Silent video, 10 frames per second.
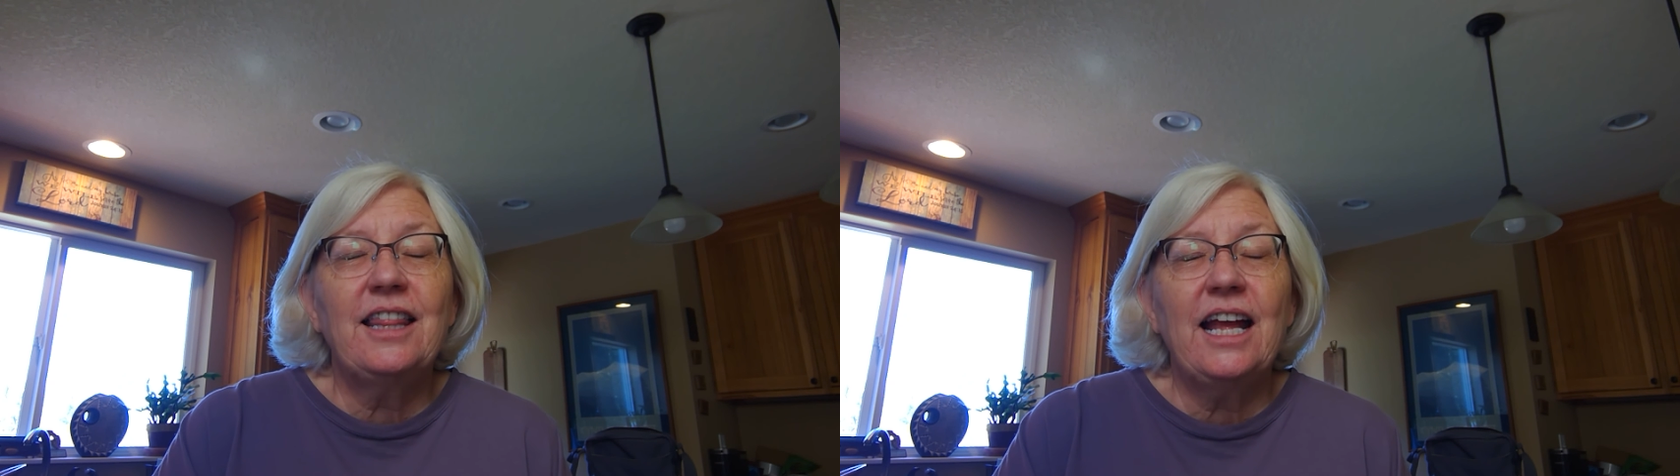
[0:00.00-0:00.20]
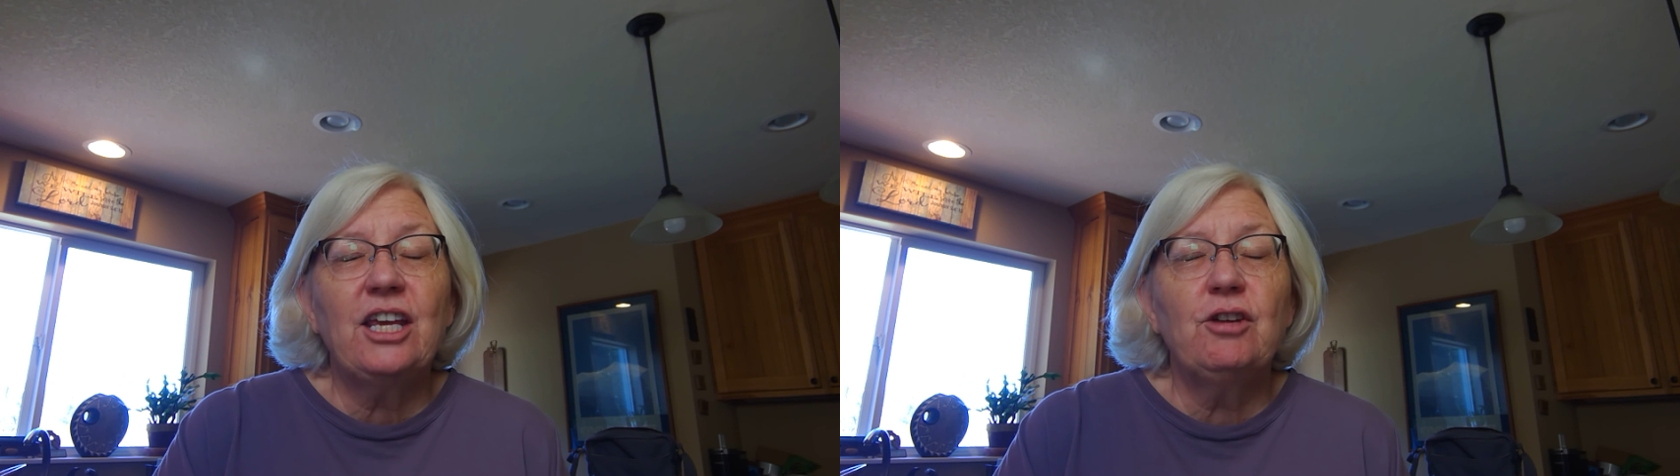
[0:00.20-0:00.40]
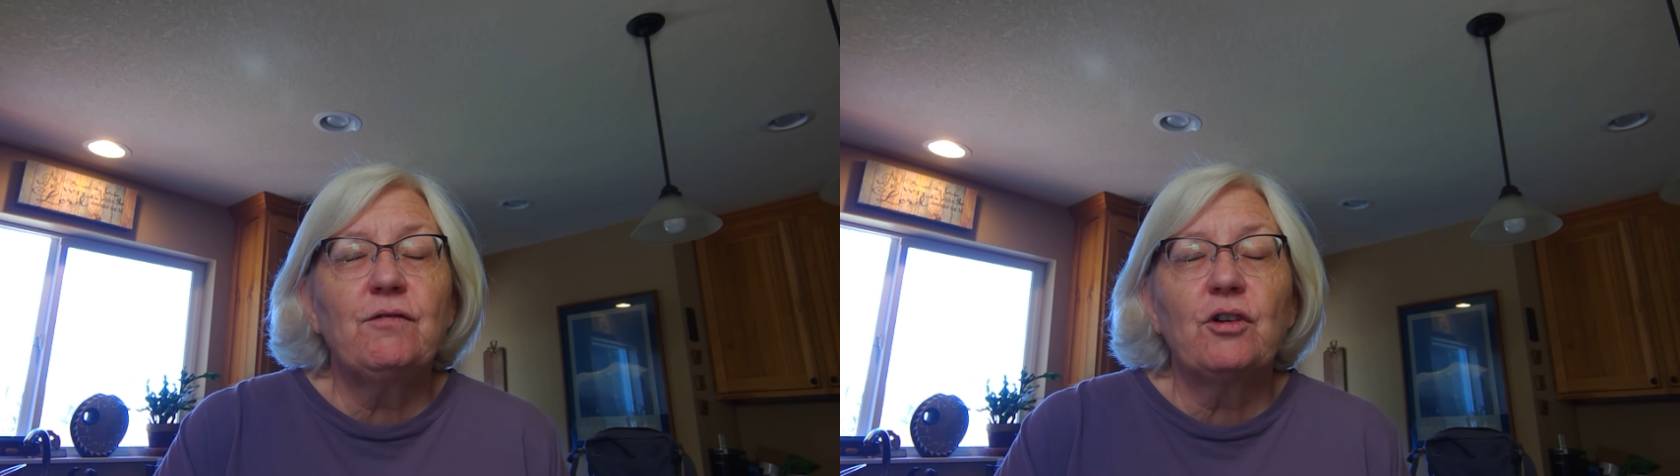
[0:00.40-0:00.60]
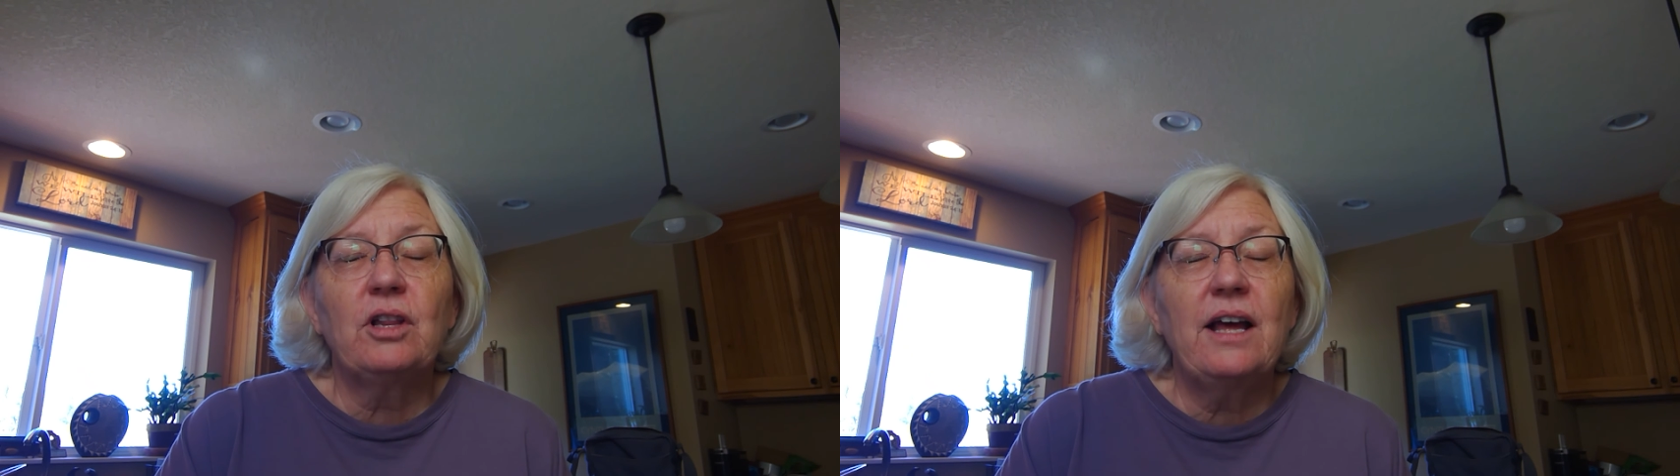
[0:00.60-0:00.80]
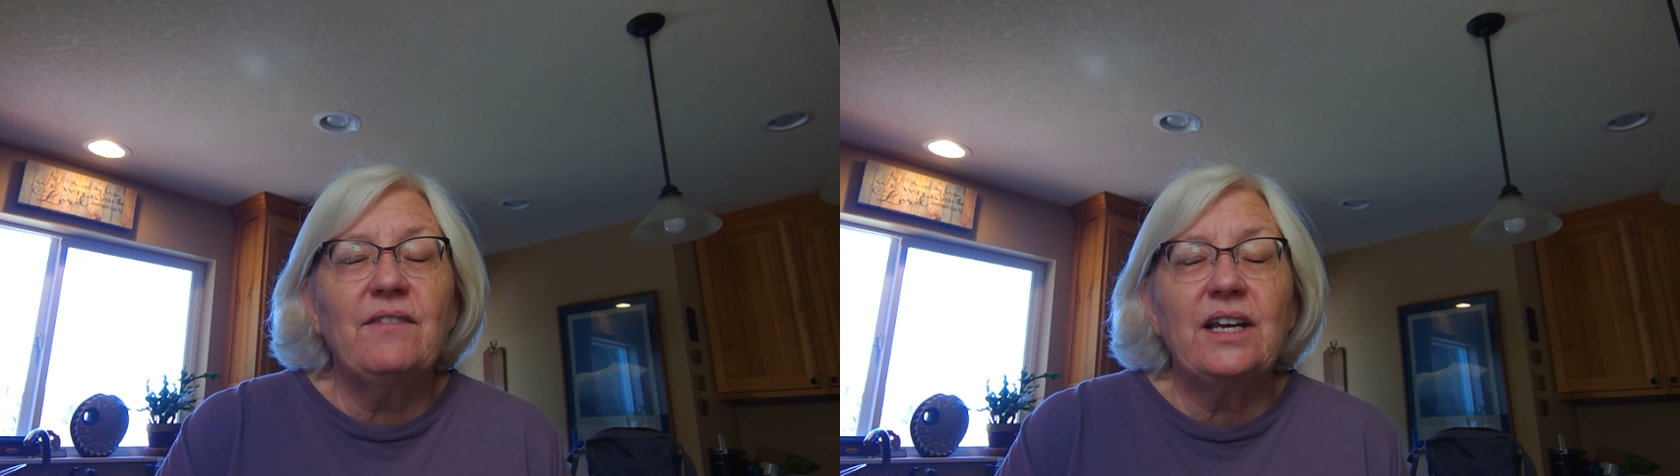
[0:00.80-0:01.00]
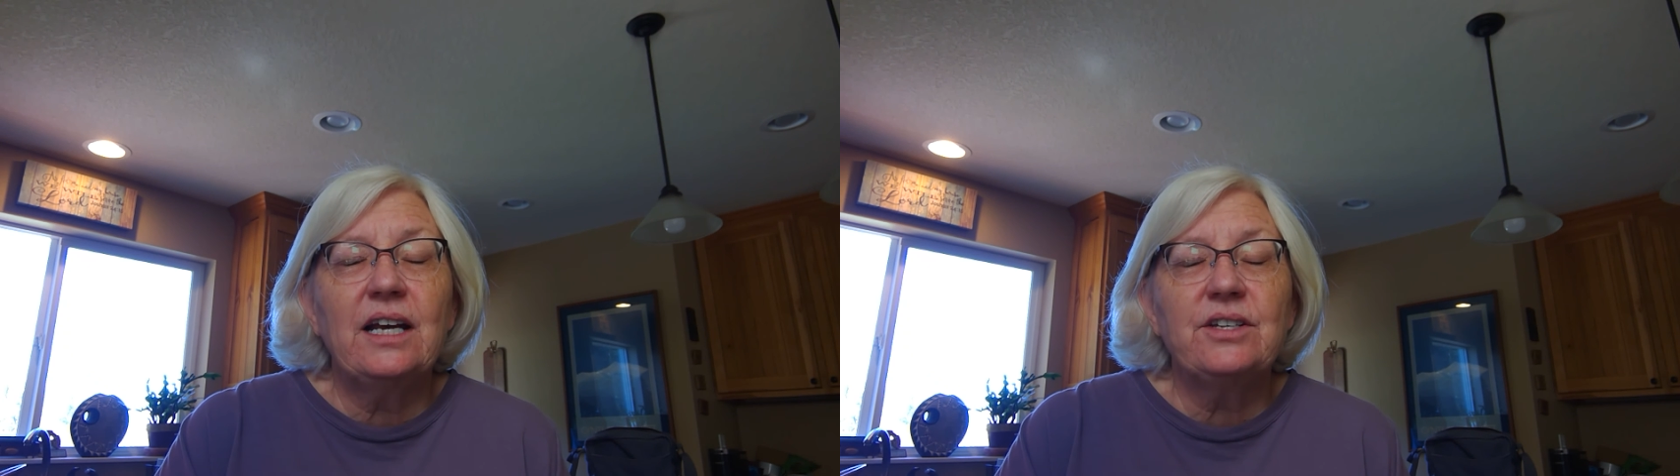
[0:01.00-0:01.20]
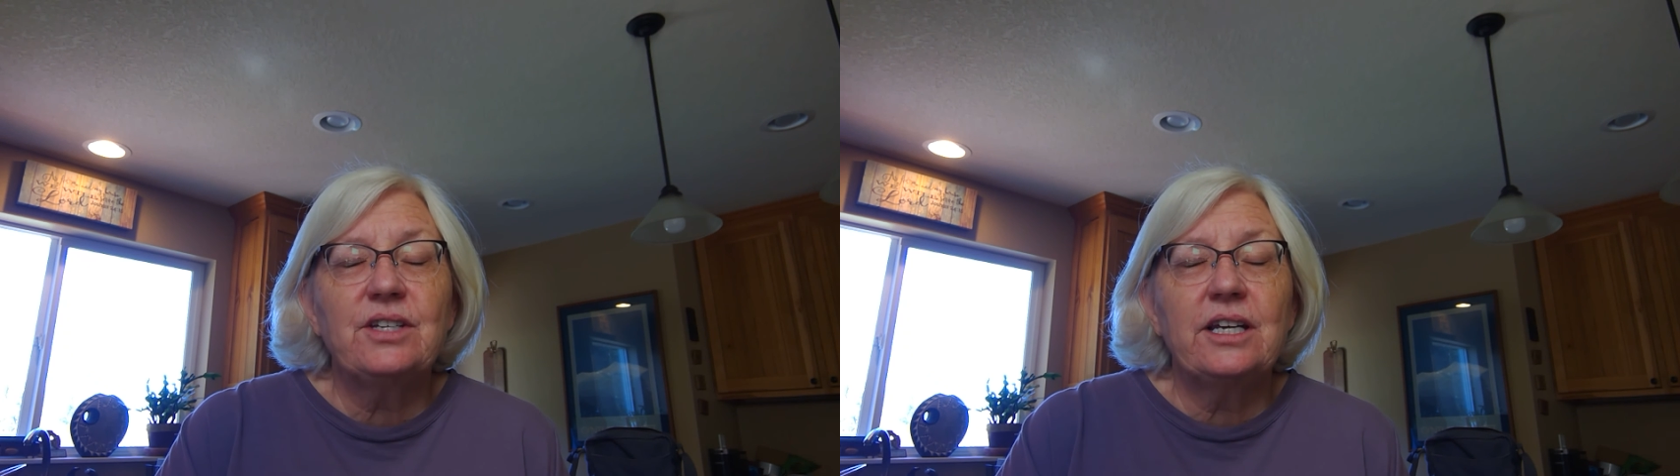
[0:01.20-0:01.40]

thank you for loving us.